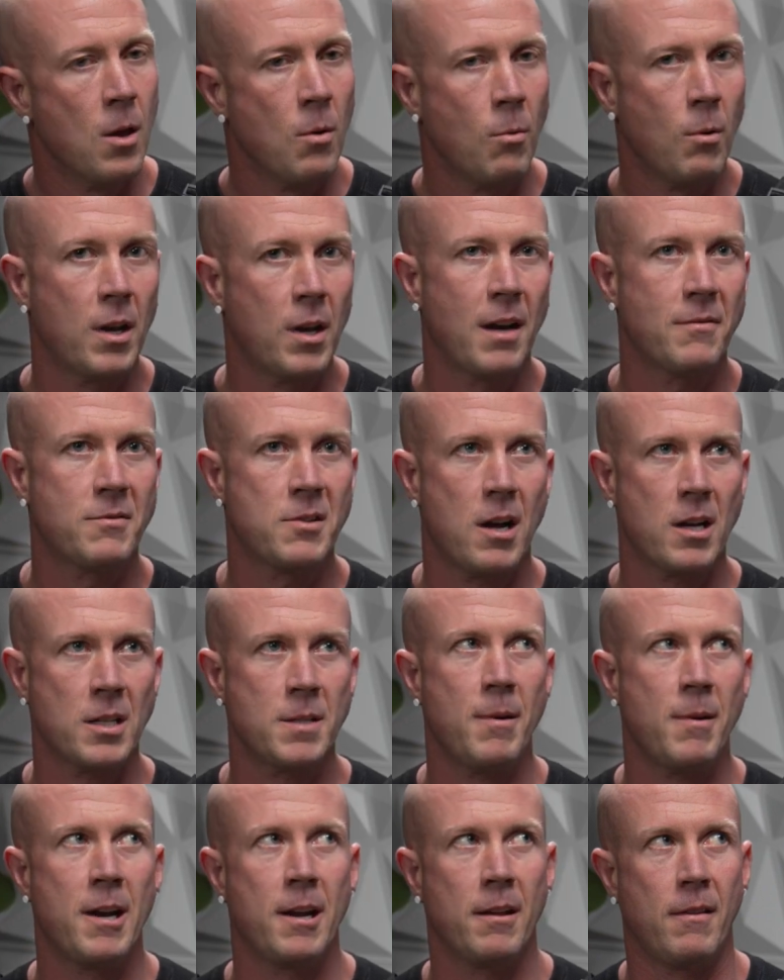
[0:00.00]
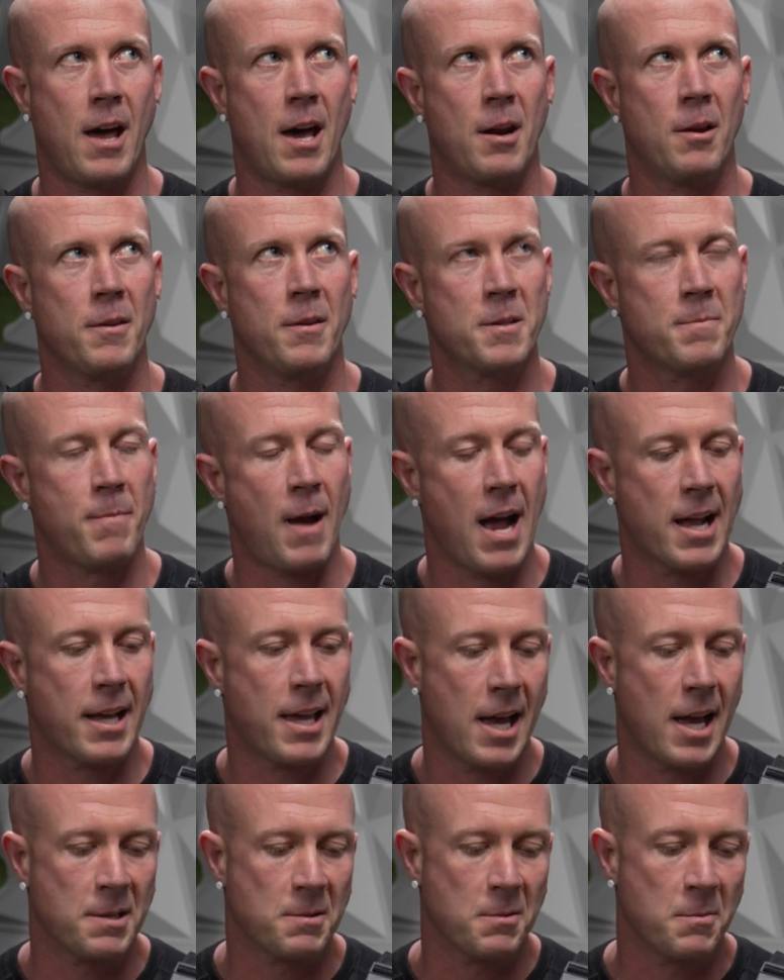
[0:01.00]
Well, and I've talked about it a lot on this
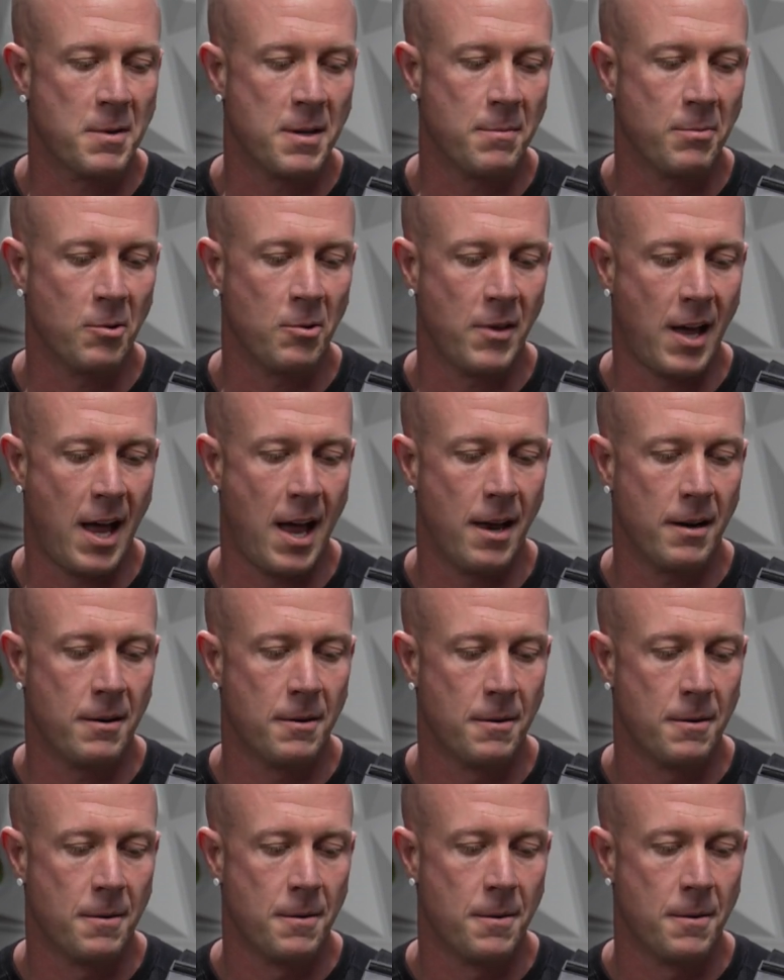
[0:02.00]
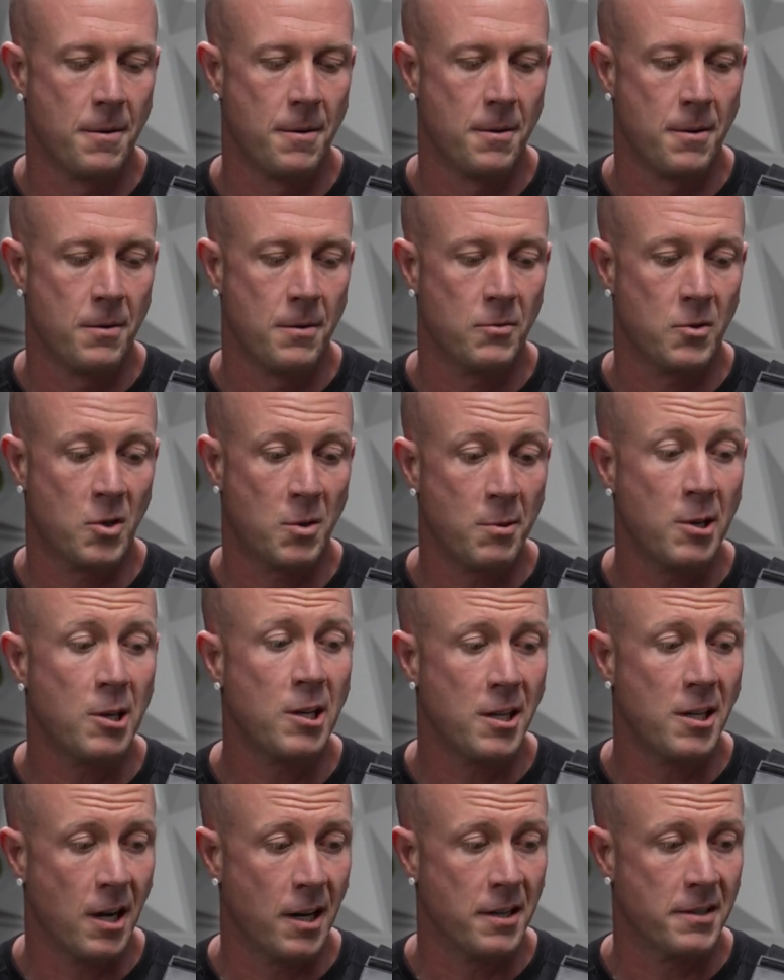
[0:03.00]
podcast with people that the
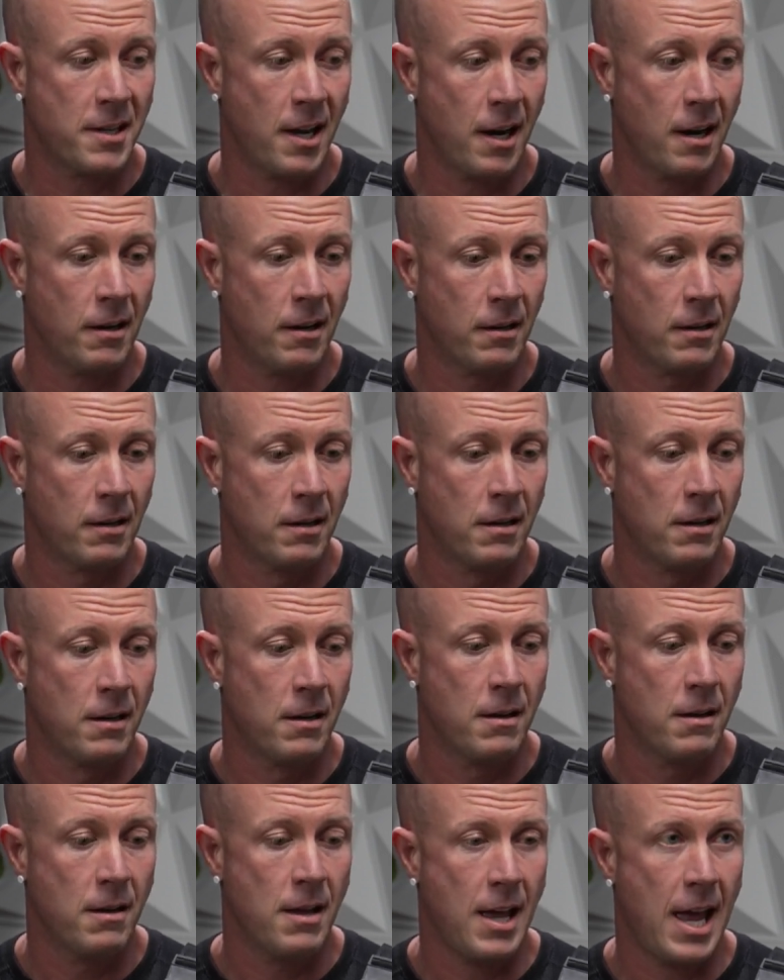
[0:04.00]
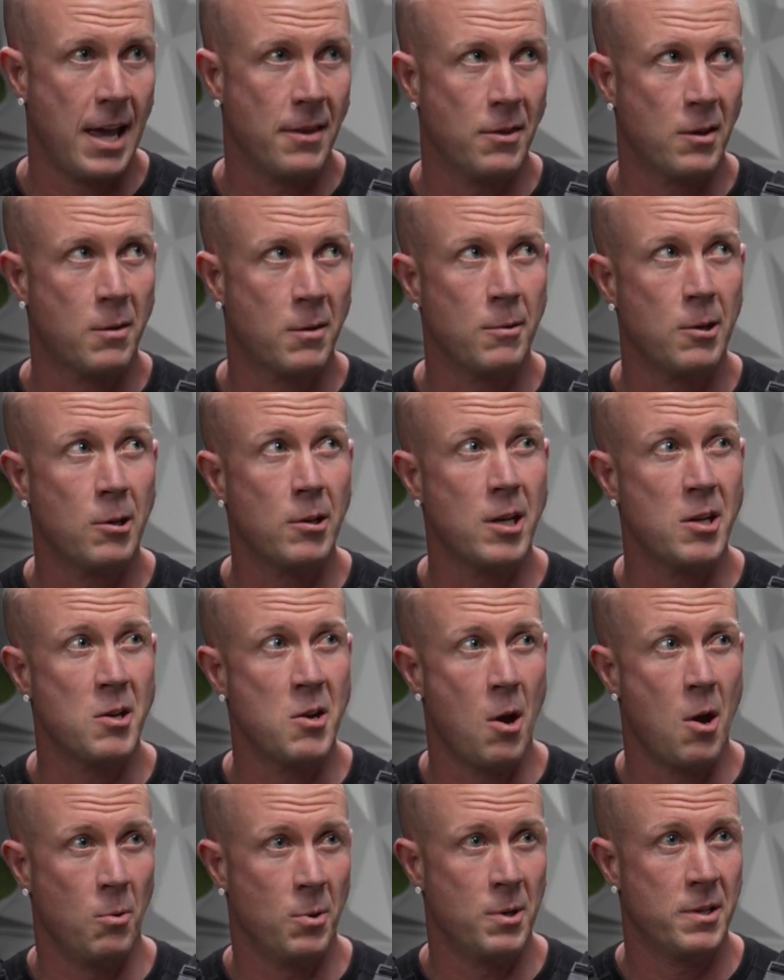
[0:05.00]
community does care and the community
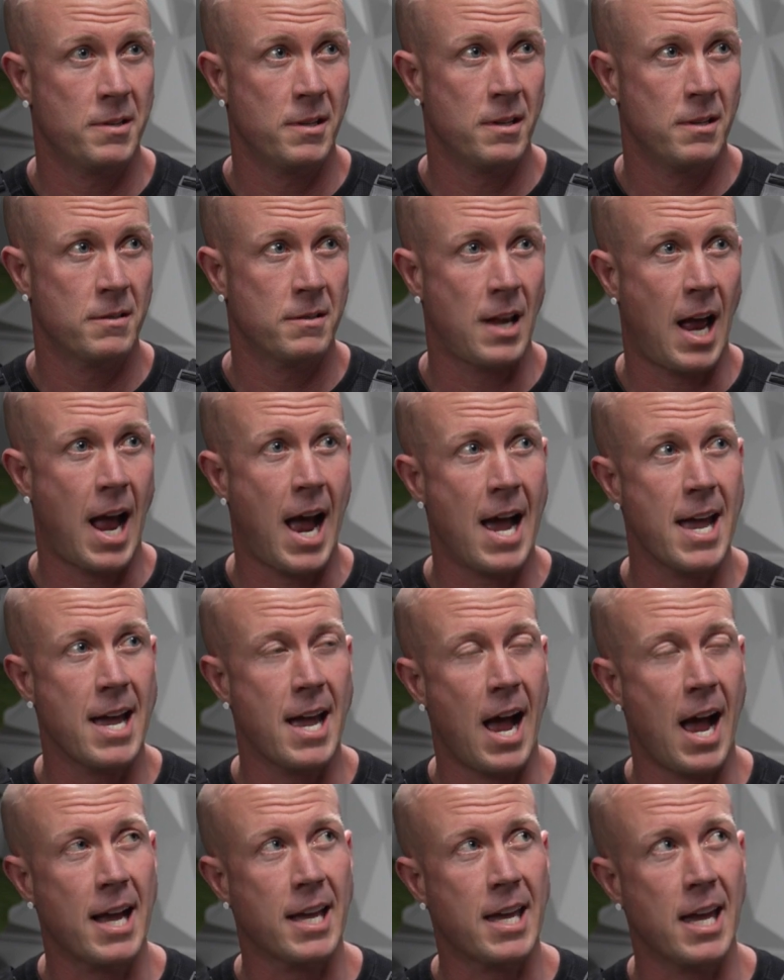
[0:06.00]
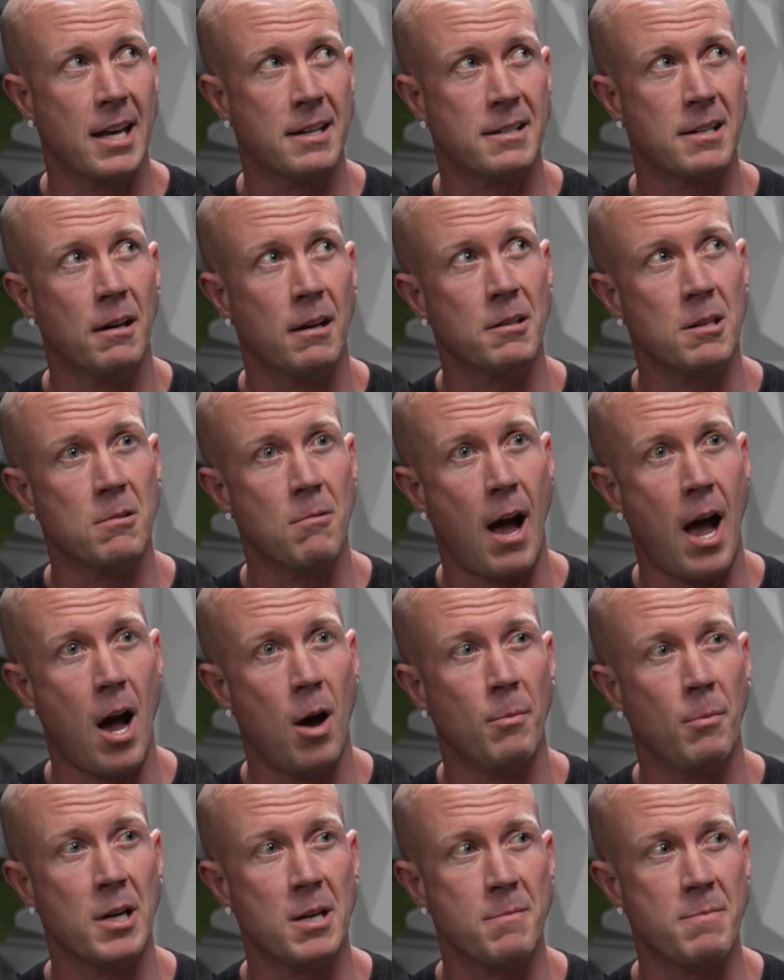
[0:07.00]
notices. I can't tell you
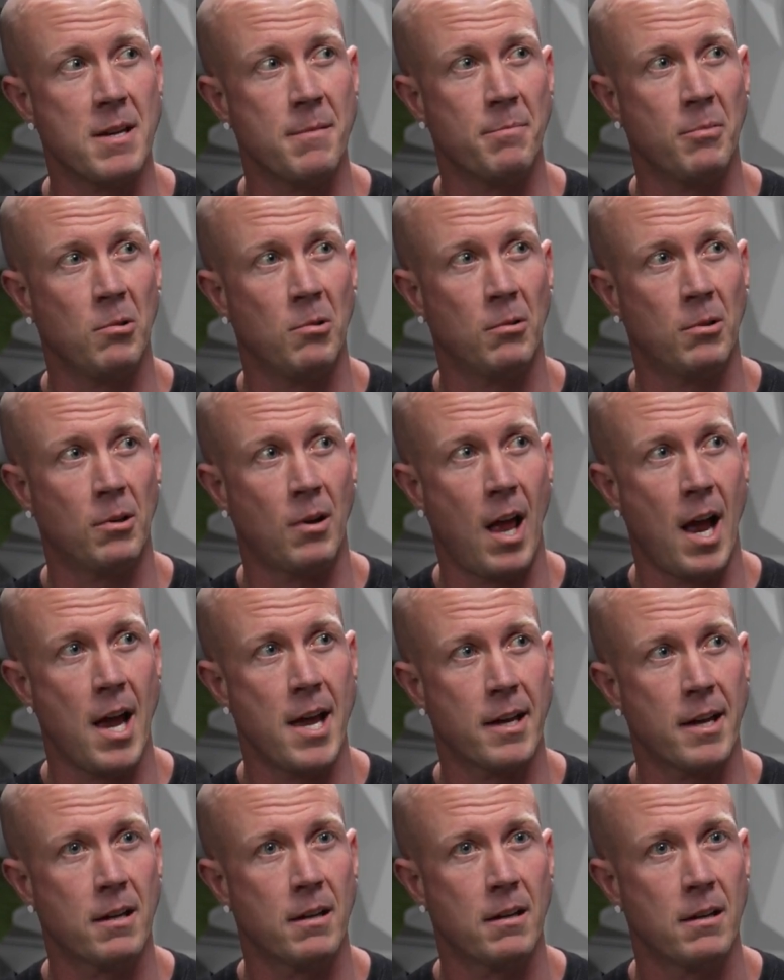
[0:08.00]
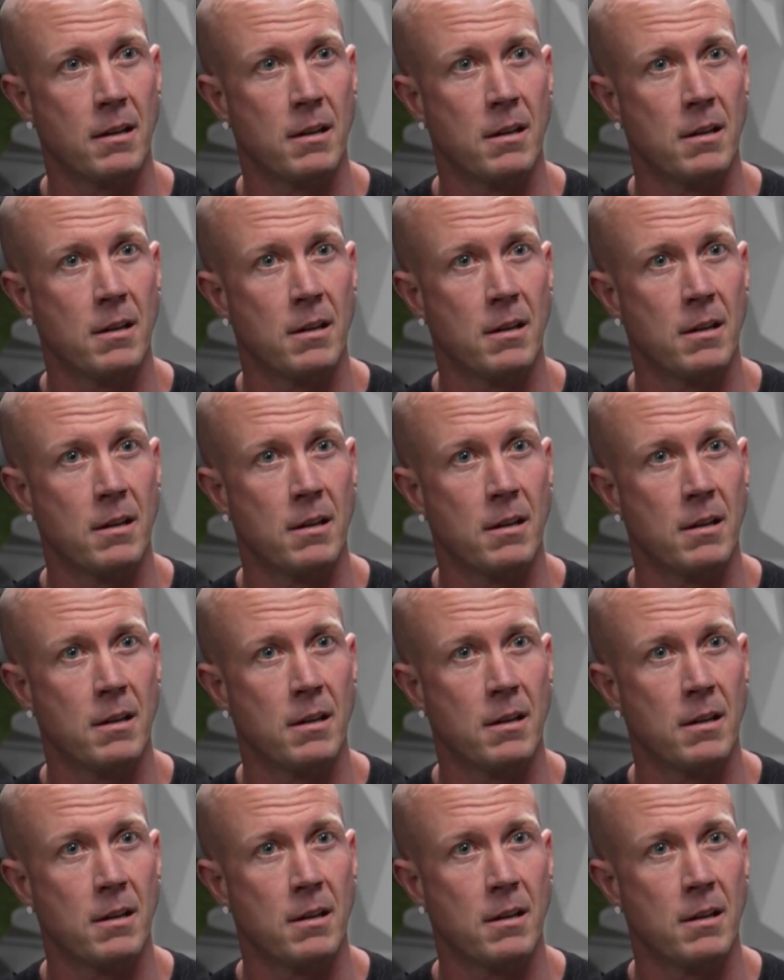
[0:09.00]
how many people are like,